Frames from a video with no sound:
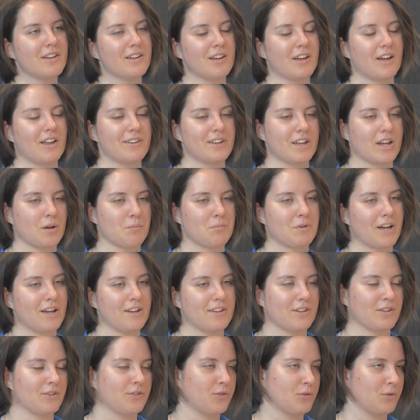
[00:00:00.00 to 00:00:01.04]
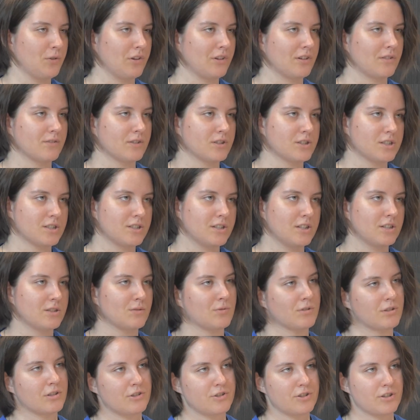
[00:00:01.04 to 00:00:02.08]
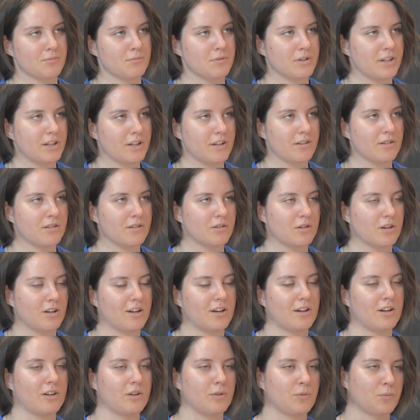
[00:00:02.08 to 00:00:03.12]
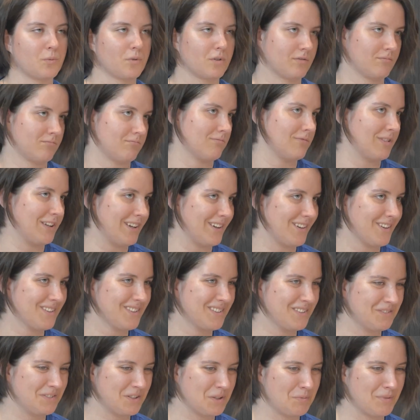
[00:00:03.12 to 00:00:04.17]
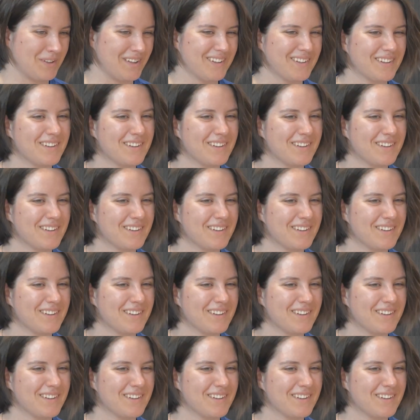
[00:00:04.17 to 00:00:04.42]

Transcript: And I applied at 2 universities, one in Germany and one here, Vrije.